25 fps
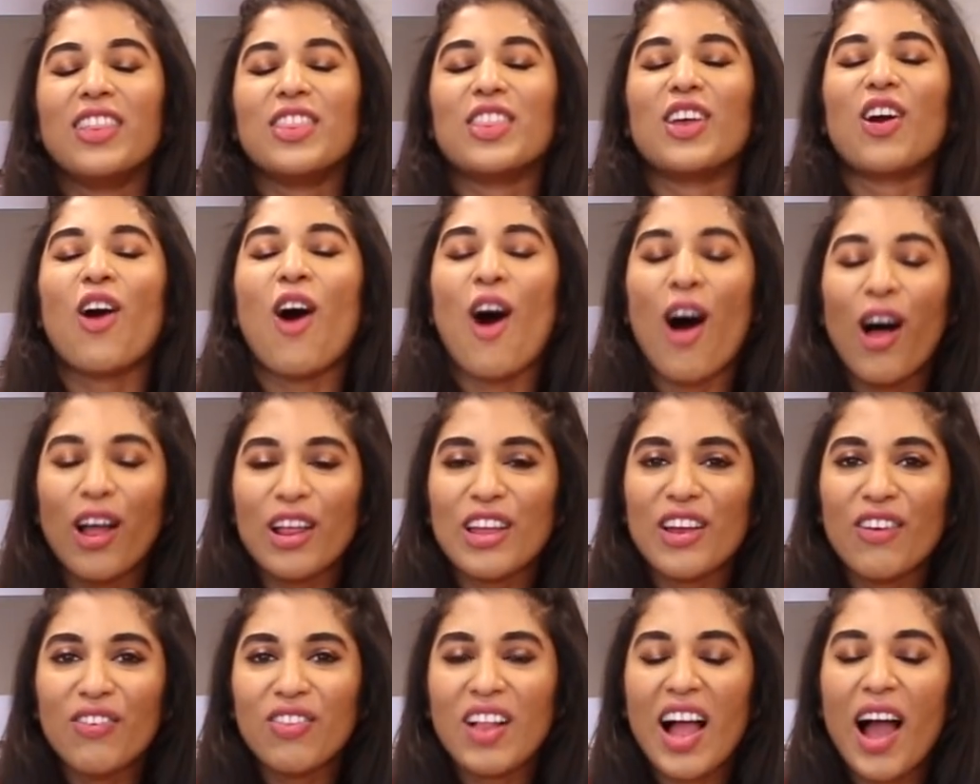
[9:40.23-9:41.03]
The
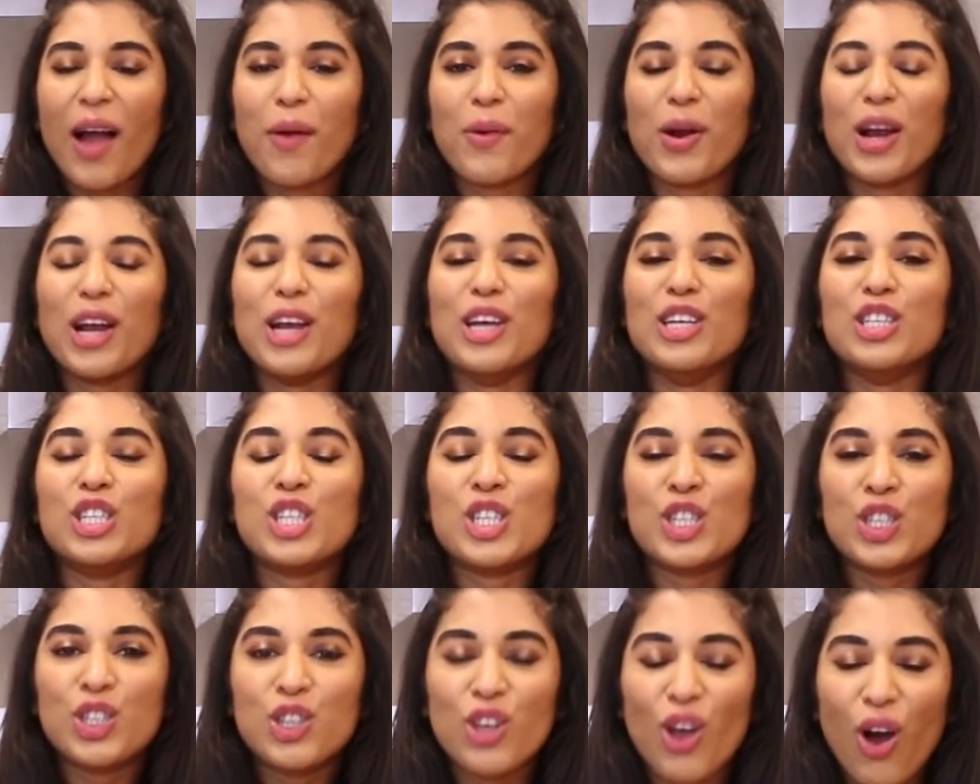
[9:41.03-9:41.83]
cauliflower is
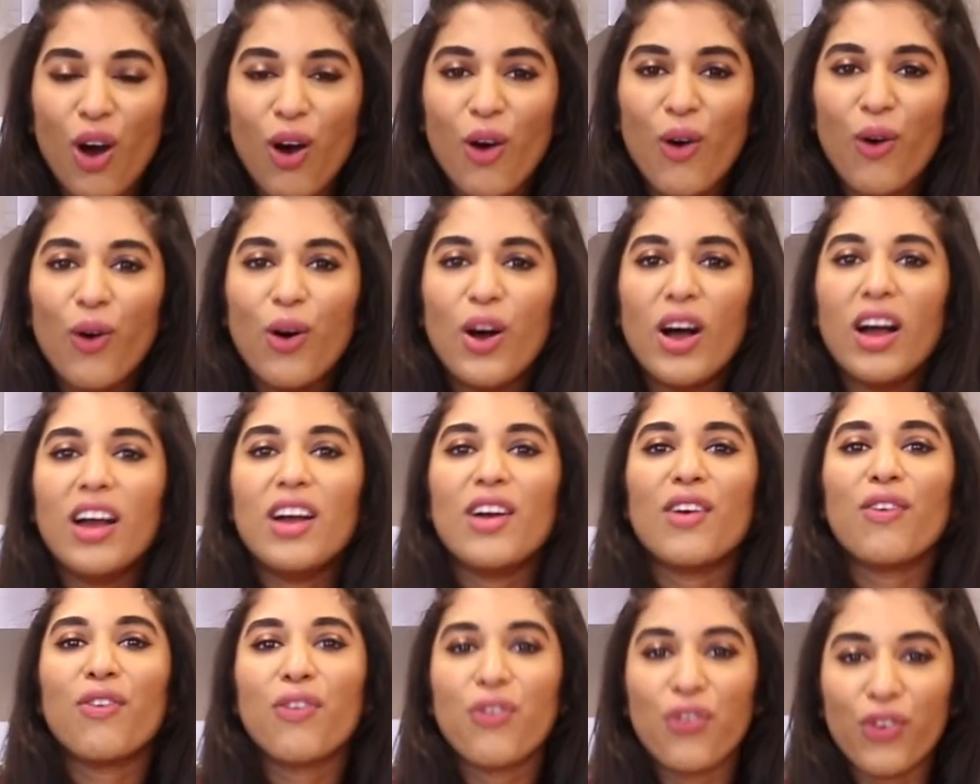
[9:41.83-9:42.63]
so
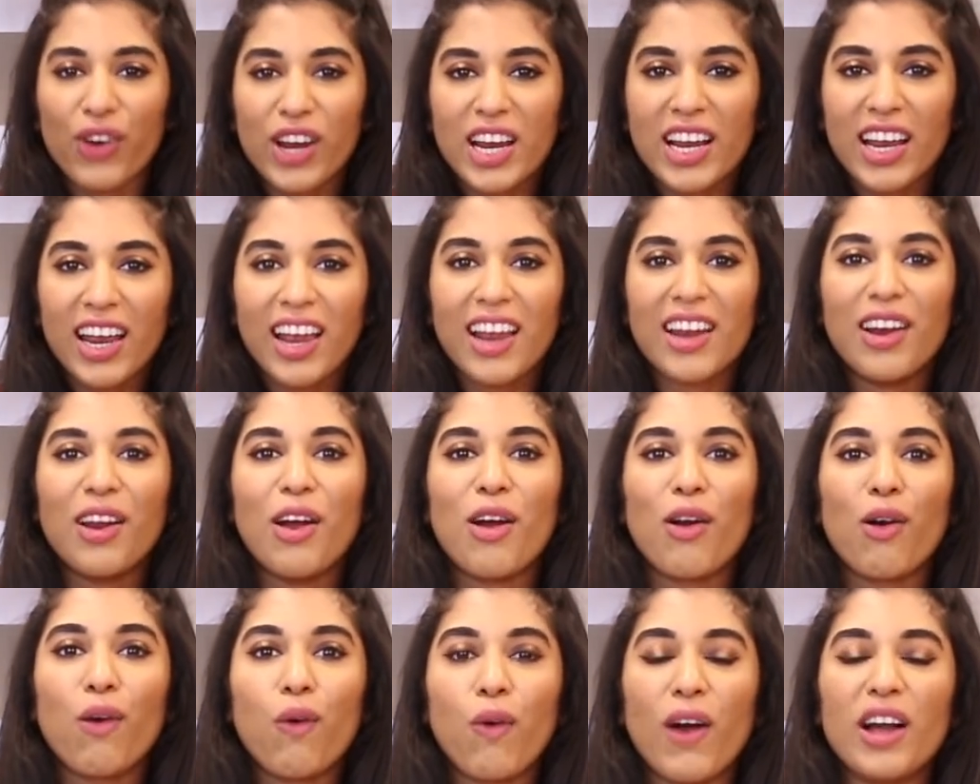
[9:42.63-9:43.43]
freaking
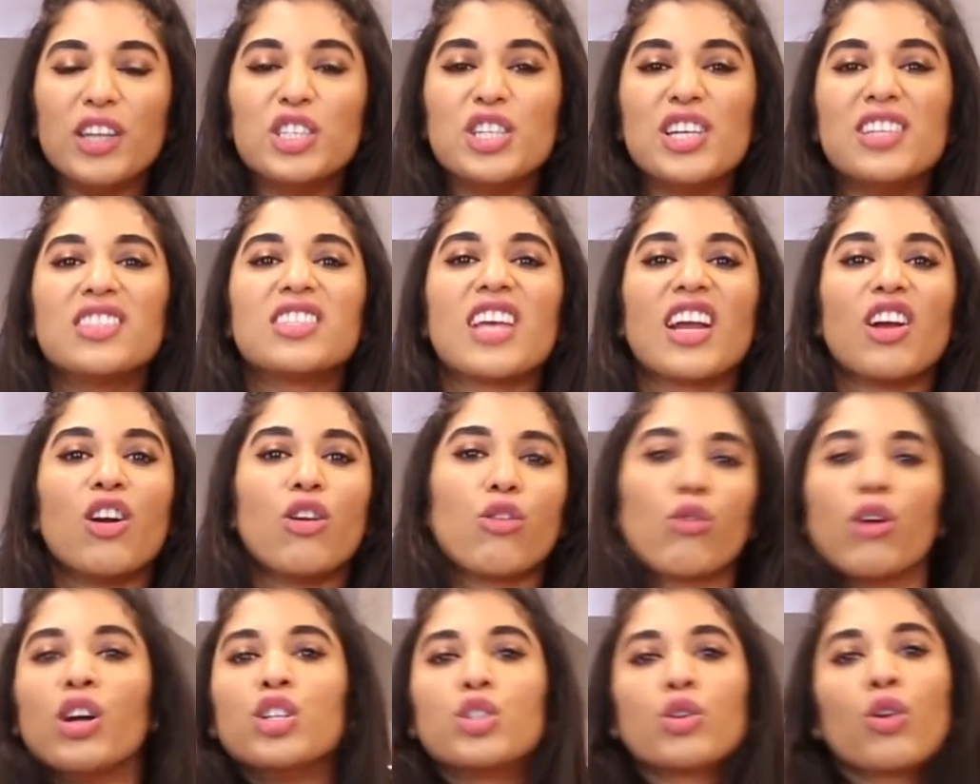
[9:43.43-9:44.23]
crunchy. It's
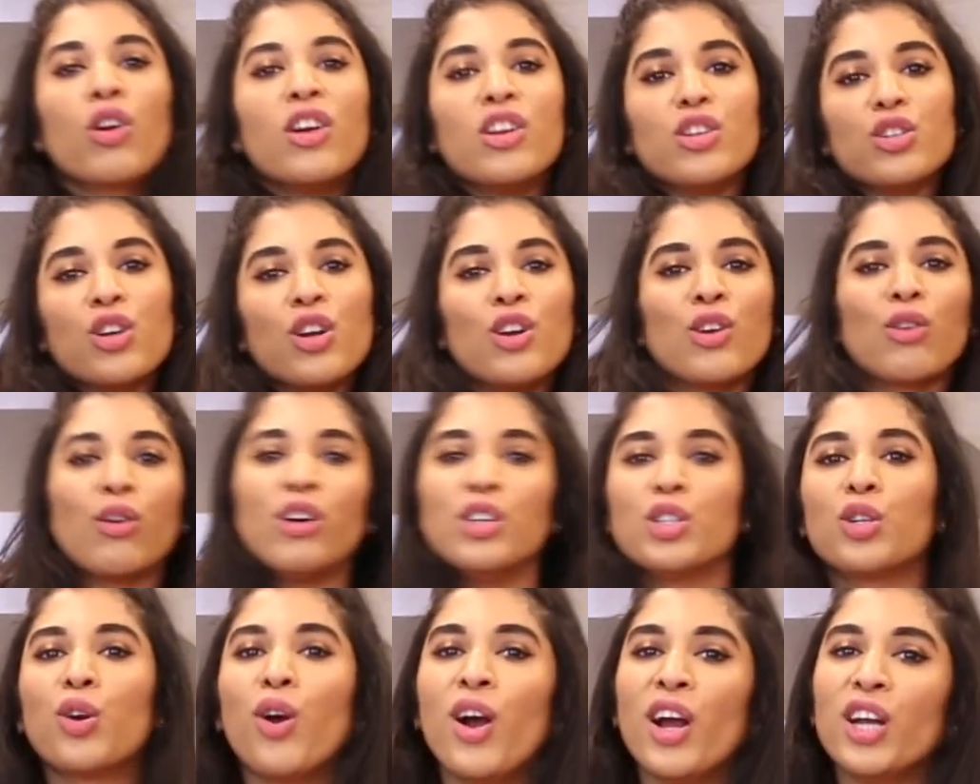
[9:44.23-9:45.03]
like crunch, crunch,
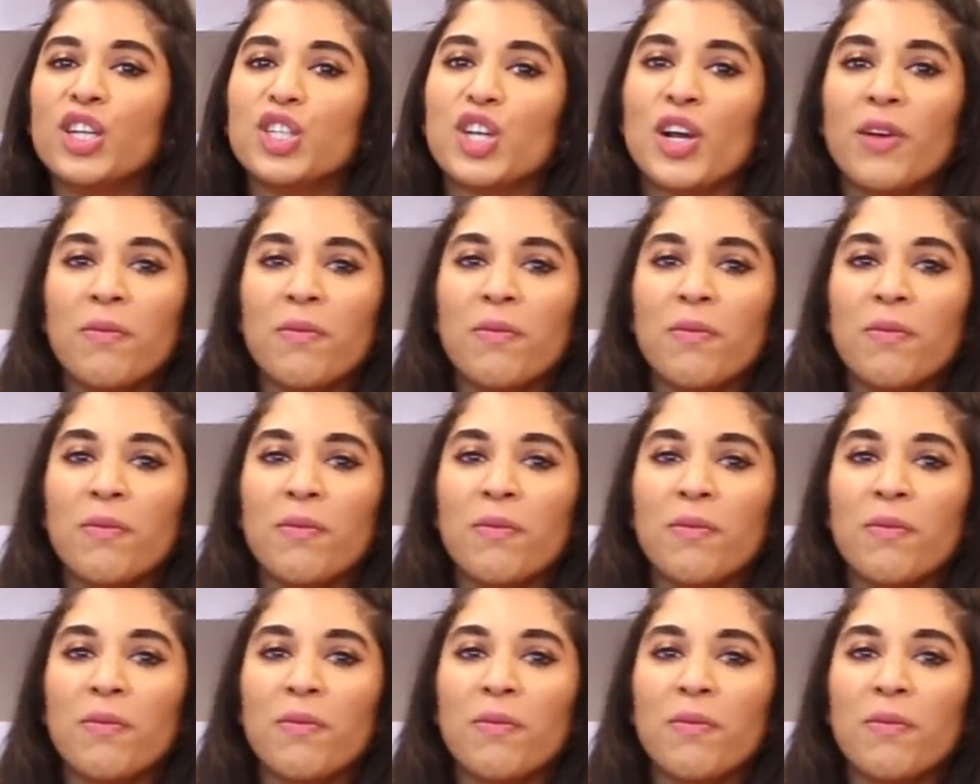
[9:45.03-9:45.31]
crunch, crunch.